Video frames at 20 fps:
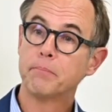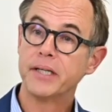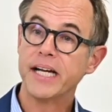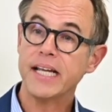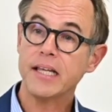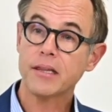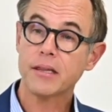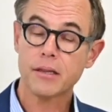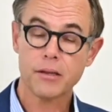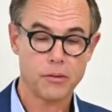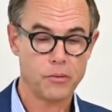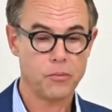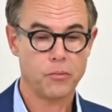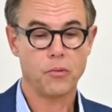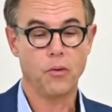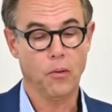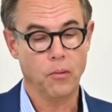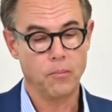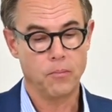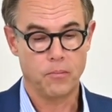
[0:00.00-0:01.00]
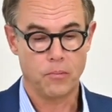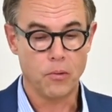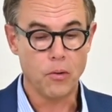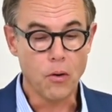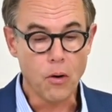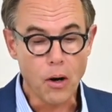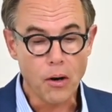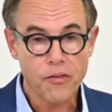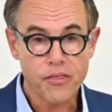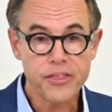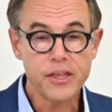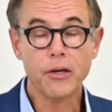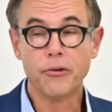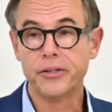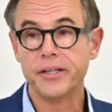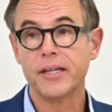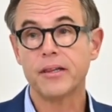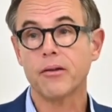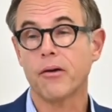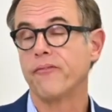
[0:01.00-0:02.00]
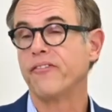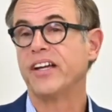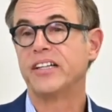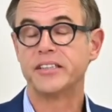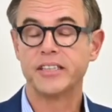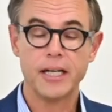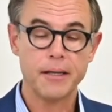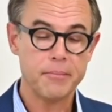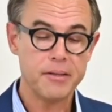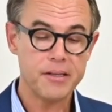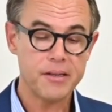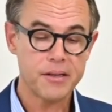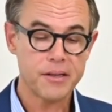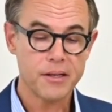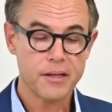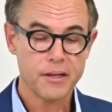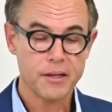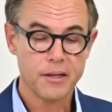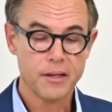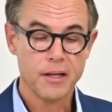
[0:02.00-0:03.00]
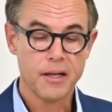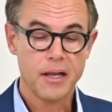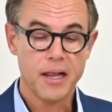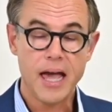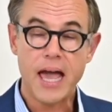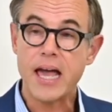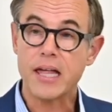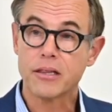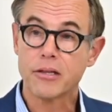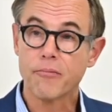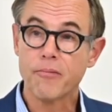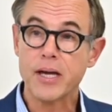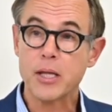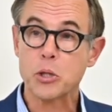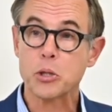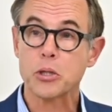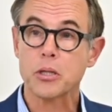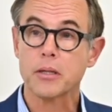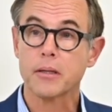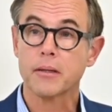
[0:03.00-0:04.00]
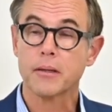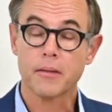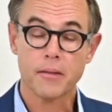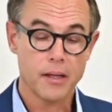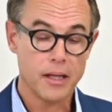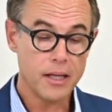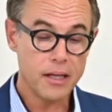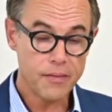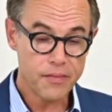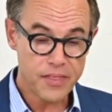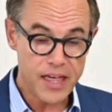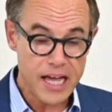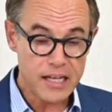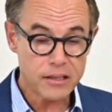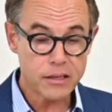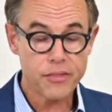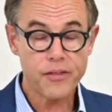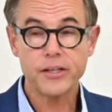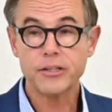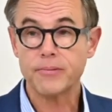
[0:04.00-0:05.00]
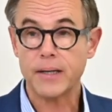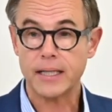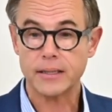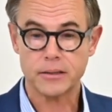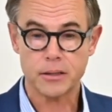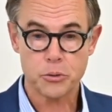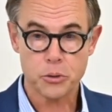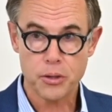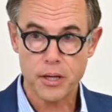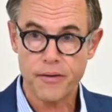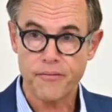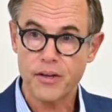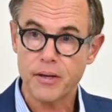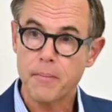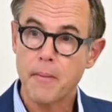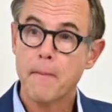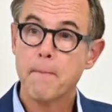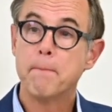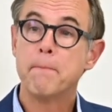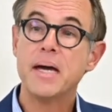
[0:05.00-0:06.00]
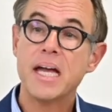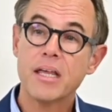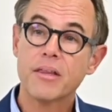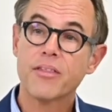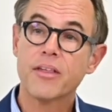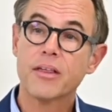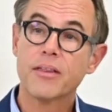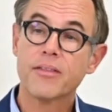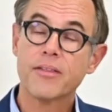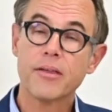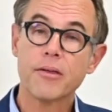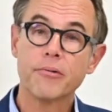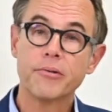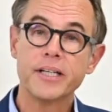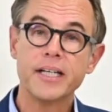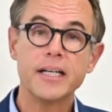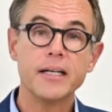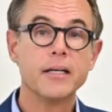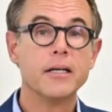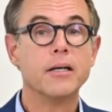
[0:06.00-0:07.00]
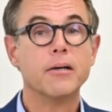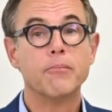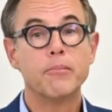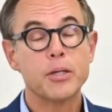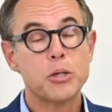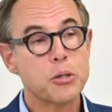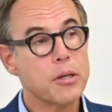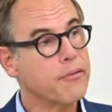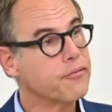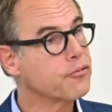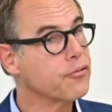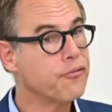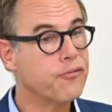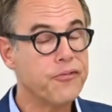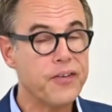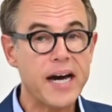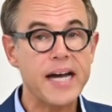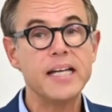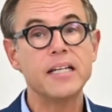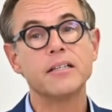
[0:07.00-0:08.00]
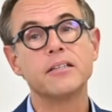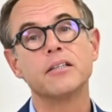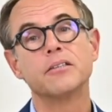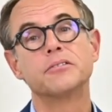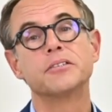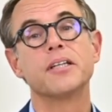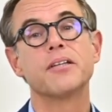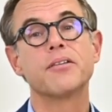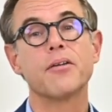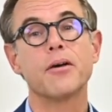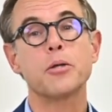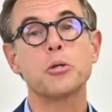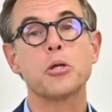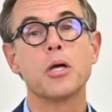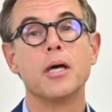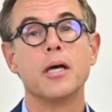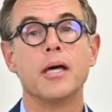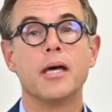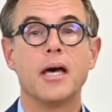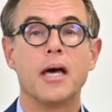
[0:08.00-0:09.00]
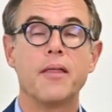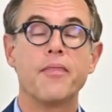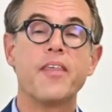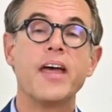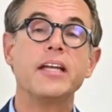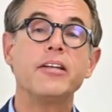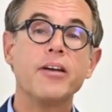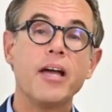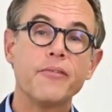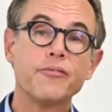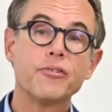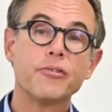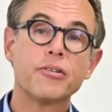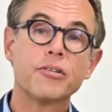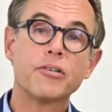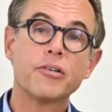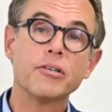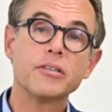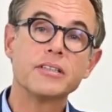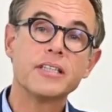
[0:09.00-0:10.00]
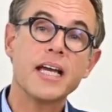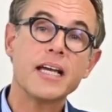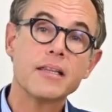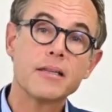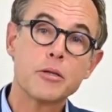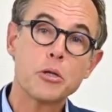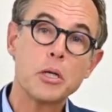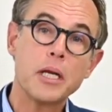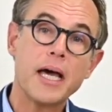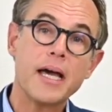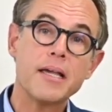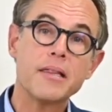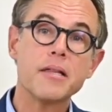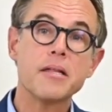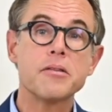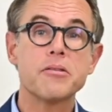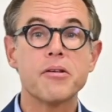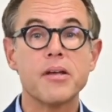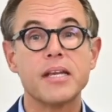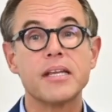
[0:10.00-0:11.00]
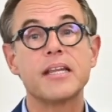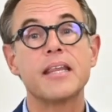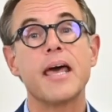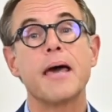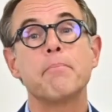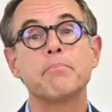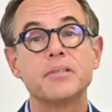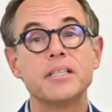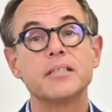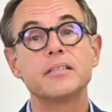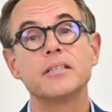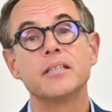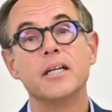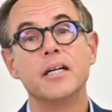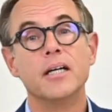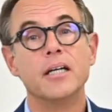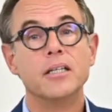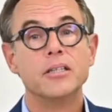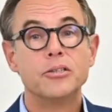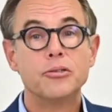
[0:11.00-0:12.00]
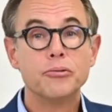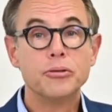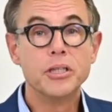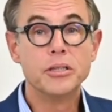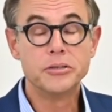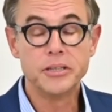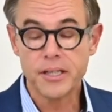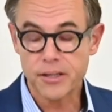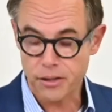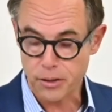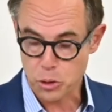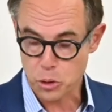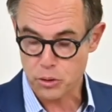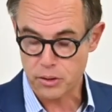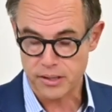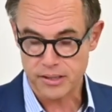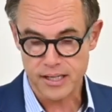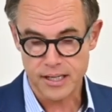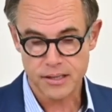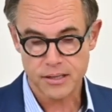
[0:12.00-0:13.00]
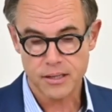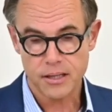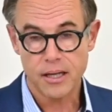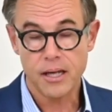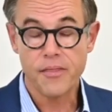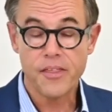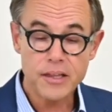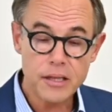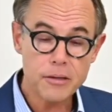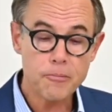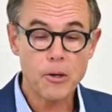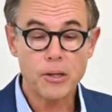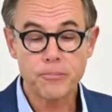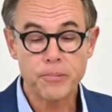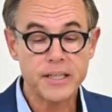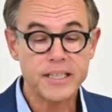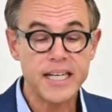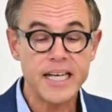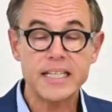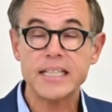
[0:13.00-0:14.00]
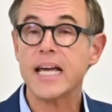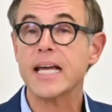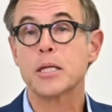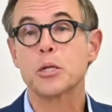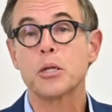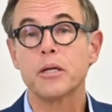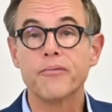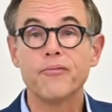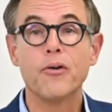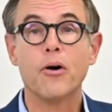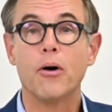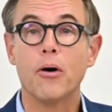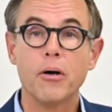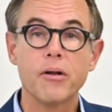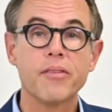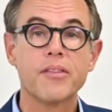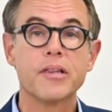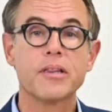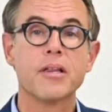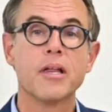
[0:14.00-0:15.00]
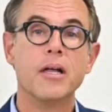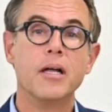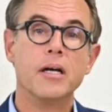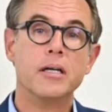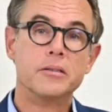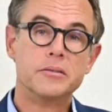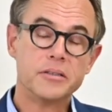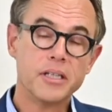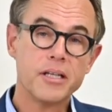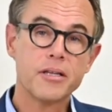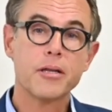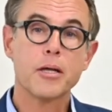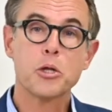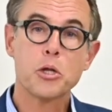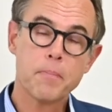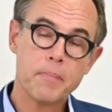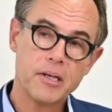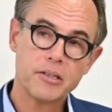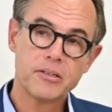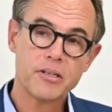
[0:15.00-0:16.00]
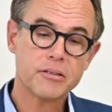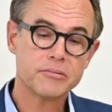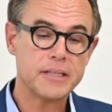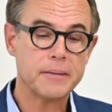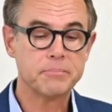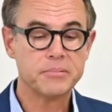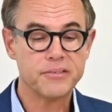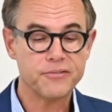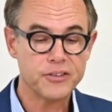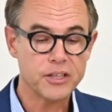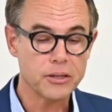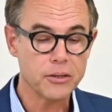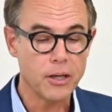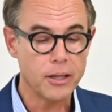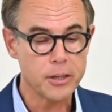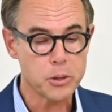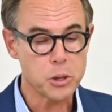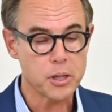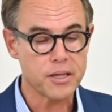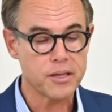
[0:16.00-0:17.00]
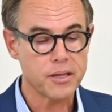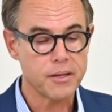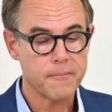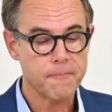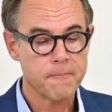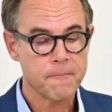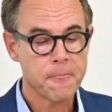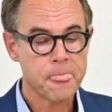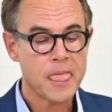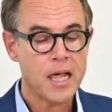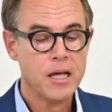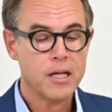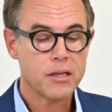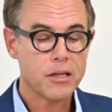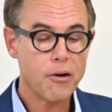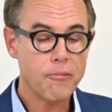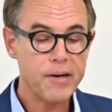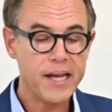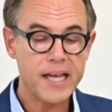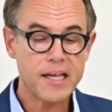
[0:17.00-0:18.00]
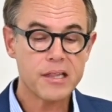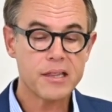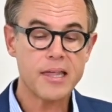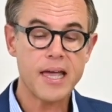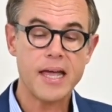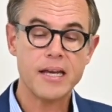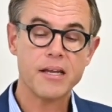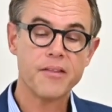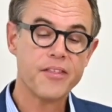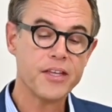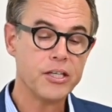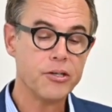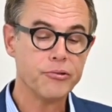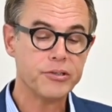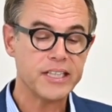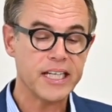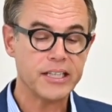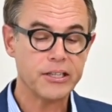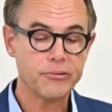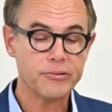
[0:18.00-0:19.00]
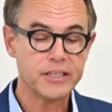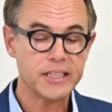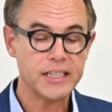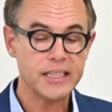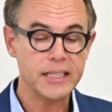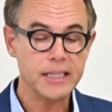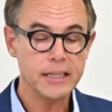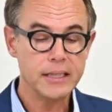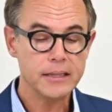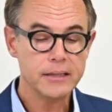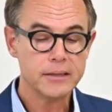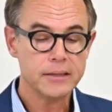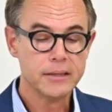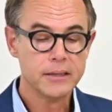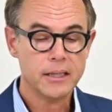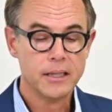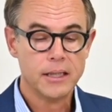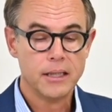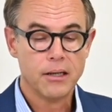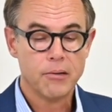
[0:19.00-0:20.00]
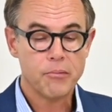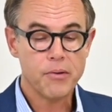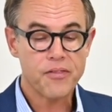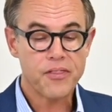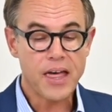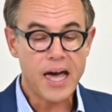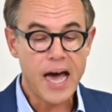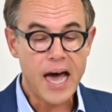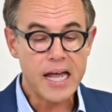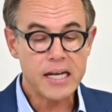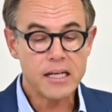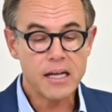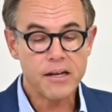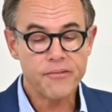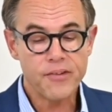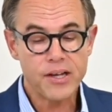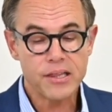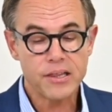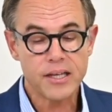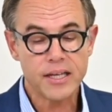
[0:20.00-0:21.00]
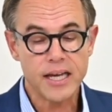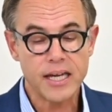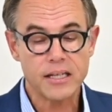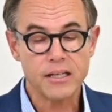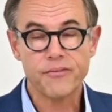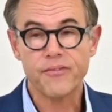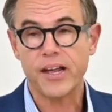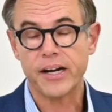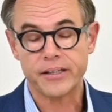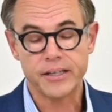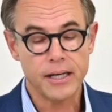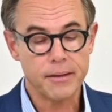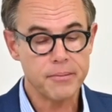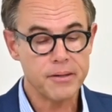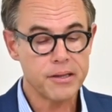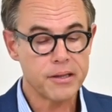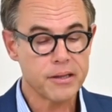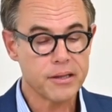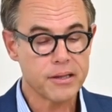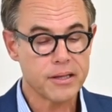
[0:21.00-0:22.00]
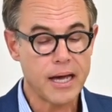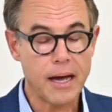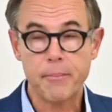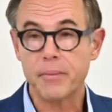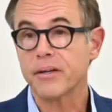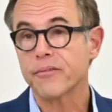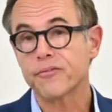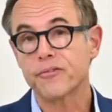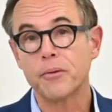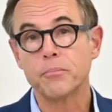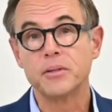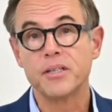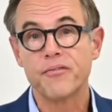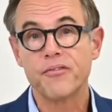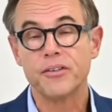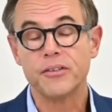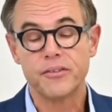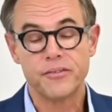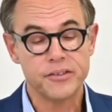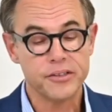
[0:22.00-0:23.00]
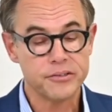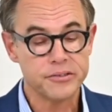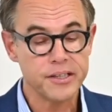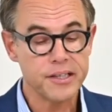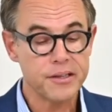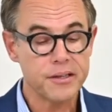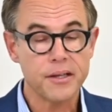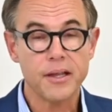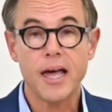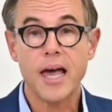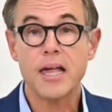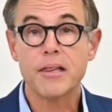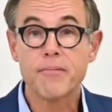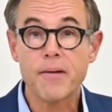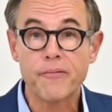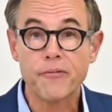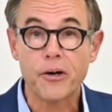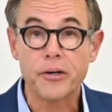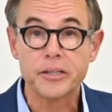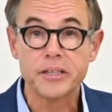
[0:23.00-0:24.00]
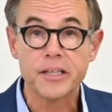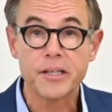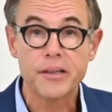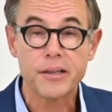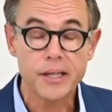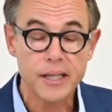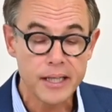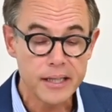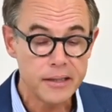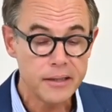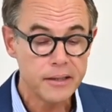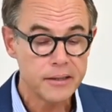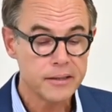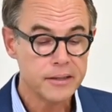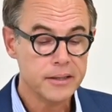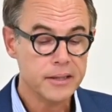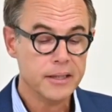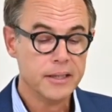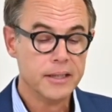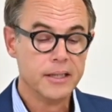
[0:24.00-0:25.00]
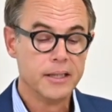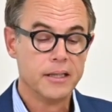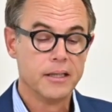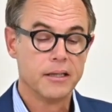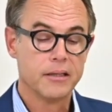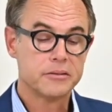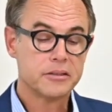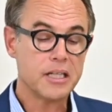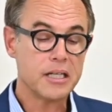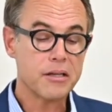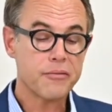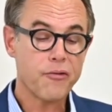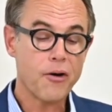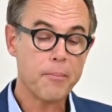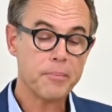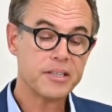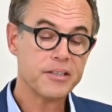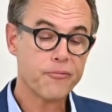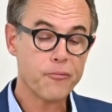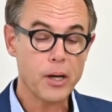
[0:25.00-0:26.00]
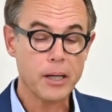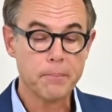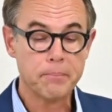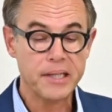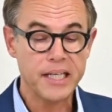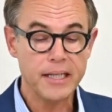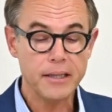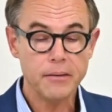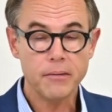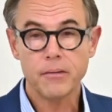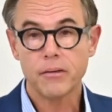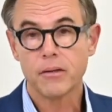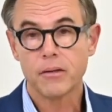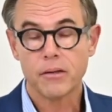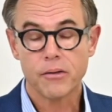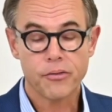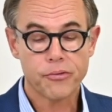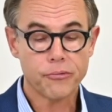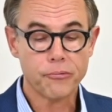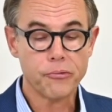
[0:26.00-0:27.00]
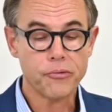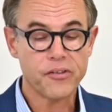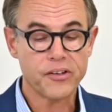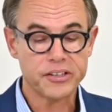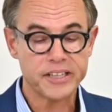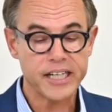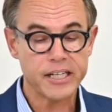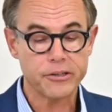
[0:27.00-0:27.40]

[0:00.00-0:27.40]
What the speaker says: bricks or theories of variables as you wish. That's the advantage. You have a basic theory which you have to find in your research, and then you have to contextualize it, adapt it to your research context. And this is what we did actually for all this research about disruptive technologies. So we extended the UT-AUT with under-investigated variables coming from different theories, as we have already seen, transformative well-being through the